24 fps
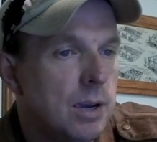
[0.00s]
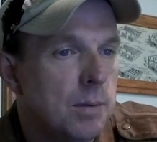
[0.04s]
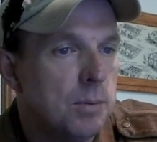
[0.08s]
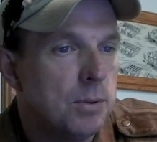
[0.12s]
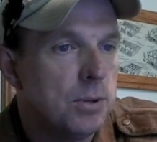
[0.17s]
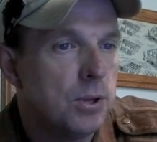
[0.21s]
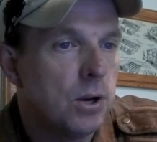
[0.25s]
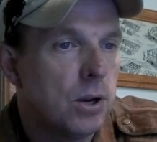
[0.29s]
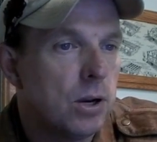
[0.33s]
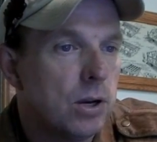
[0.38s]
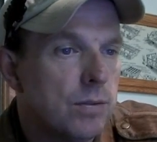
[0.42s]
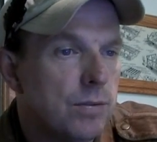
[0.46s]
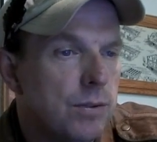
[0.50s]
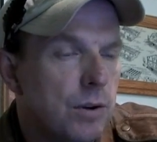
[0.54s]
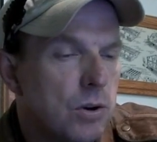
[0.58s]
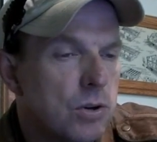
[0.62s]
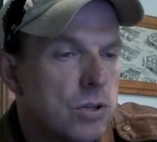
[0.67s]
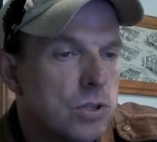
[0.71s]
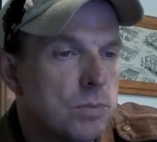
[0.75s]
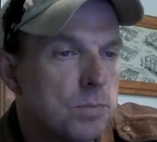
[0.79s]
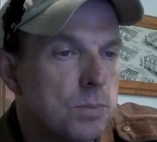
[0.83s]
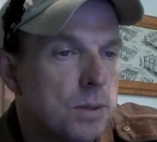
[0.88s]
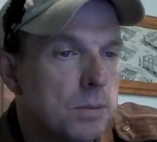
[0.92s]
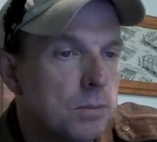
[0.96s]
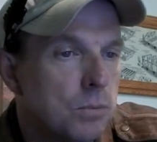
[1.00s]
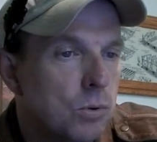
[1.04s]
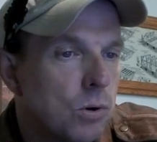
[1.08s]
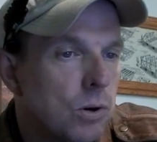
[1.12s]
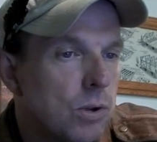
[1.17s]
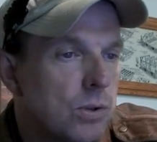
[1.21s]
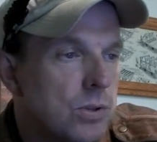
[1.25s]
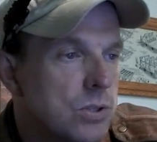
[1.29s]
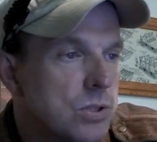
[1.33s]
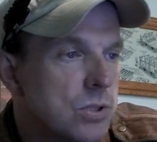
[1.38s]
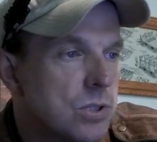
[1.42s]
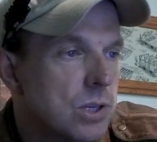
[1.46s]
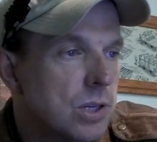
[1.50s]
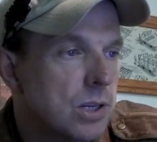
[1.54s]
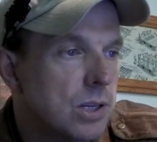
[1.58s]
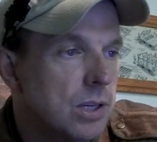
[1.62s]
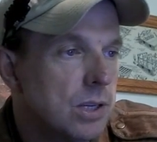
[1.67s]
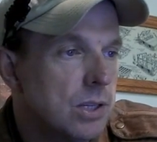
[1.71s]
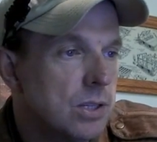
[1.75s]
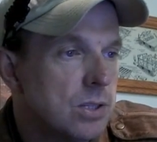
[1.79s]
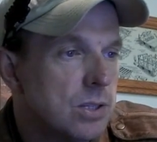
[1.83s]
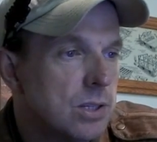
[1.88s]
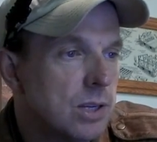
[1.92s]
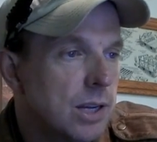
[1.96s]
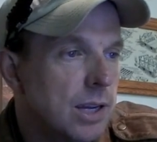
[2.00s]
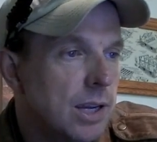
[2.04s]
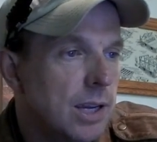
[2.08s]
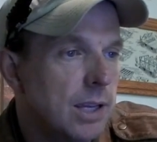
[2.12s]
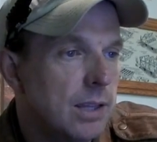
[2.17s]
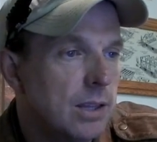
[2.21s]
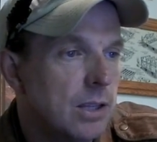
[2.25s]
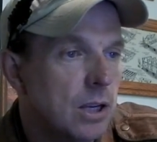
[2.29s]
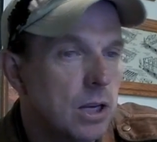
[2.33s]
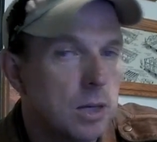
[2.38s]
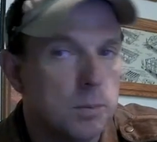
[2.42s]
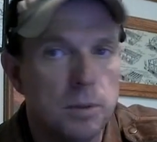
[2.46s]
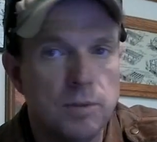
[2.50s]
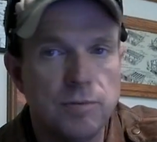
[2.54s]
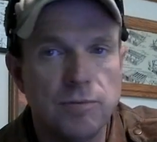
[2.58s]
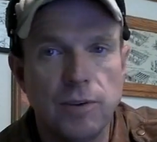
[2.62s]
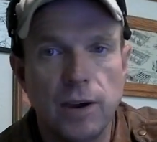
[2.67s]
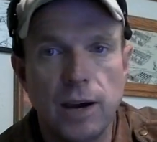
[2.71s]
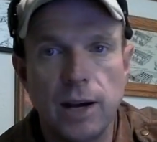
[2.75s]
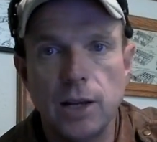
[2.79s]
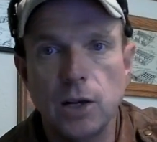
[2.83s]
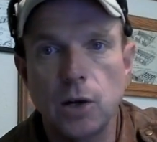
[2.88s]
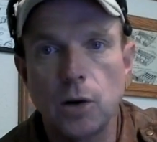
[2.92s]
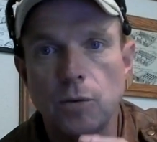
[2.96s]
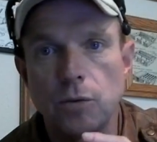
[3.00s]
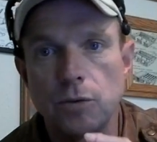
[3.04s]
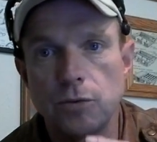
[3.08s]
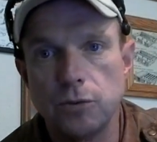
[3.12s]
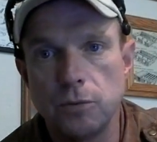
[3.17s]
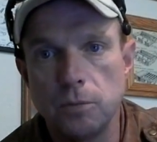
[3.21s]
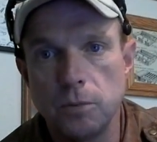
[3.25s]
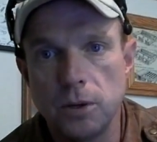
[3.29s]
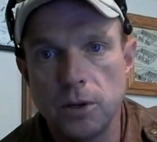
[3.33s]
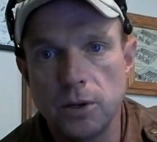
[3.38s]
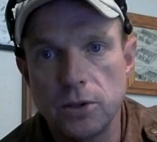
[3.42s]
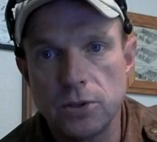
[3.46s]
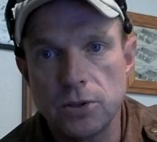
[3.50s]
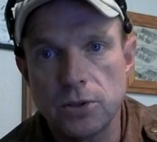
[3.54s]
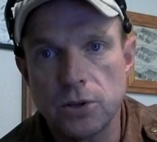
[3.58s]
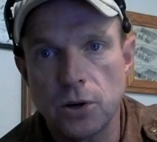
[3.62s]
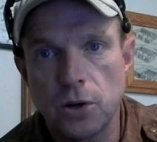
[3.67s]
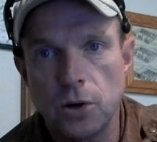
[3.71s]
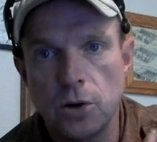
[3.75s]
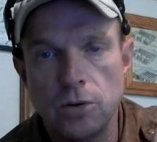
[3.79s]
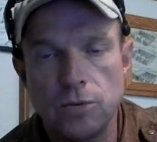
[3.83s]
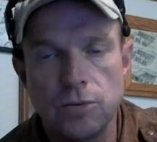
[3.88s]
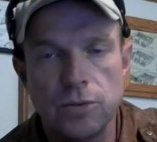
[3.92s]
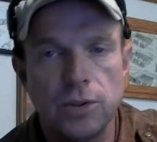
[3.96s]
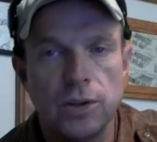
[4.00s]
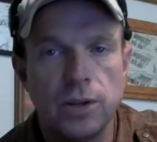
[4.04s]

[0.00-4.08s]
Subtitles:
but they're going to focus a bit more on the cities, and they're going to be fighting over familiar turf,